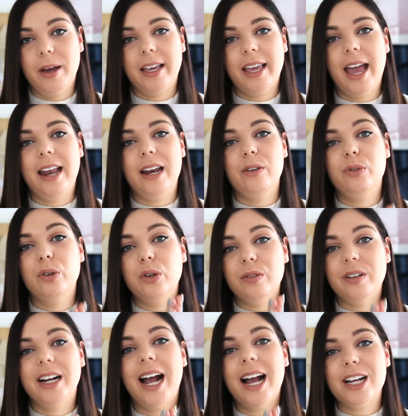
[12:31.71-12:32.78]
again, if your
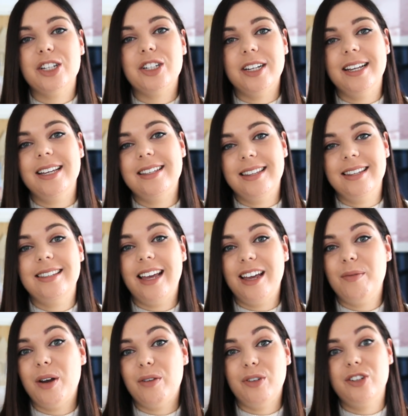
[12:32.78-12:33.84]
reaction is the
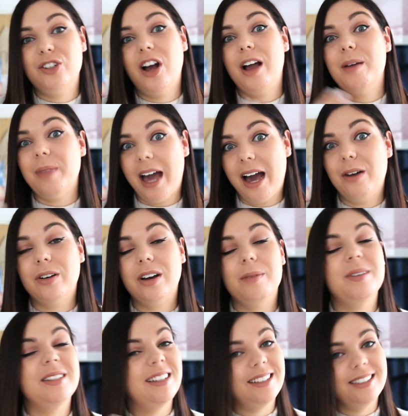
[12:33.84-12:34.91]
same every time, the
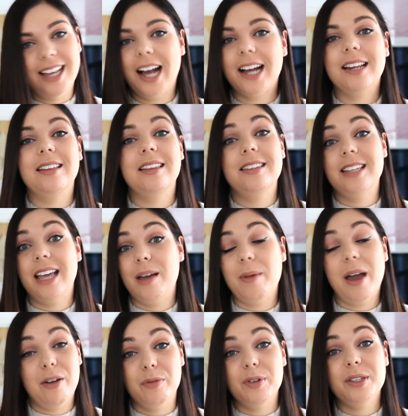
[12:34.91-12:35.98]
outcome is exactly the same
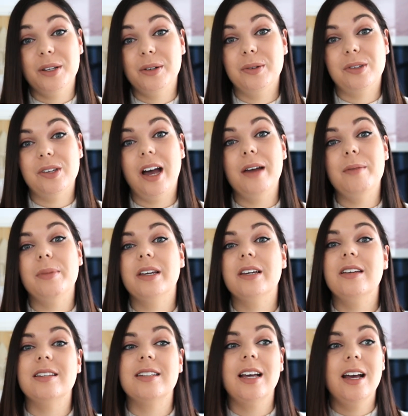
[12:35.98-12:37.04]
every single time,
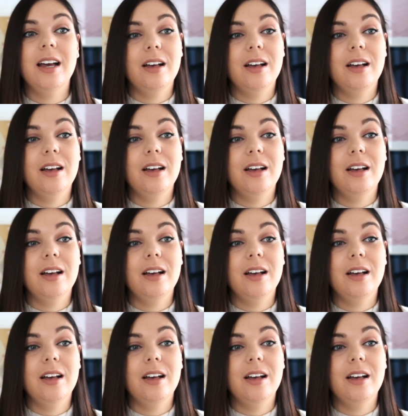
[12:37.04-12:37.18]
because